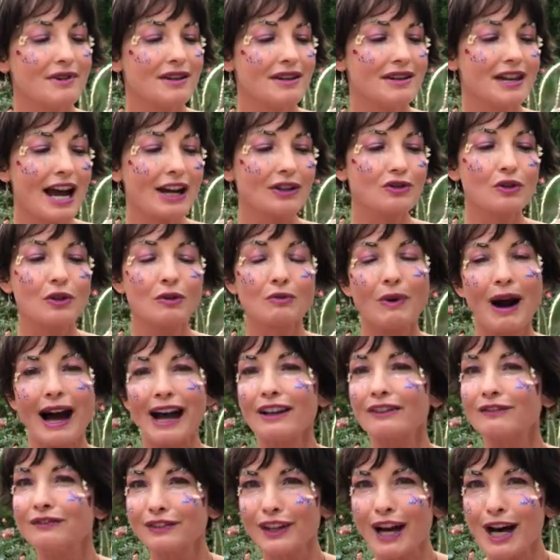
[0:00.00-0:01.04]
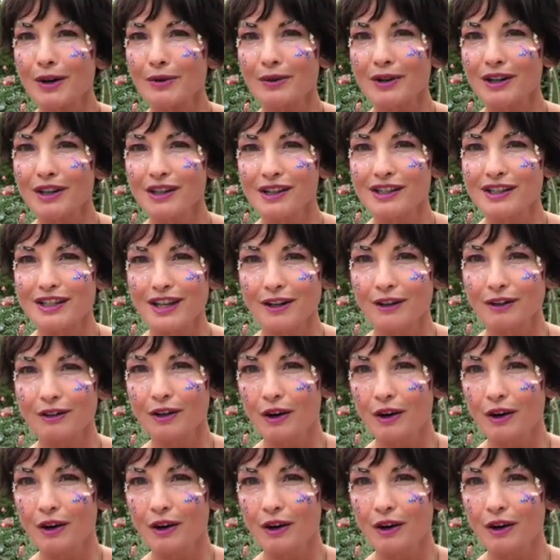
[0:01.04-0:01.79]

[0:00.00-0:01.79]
natural wildflowers that are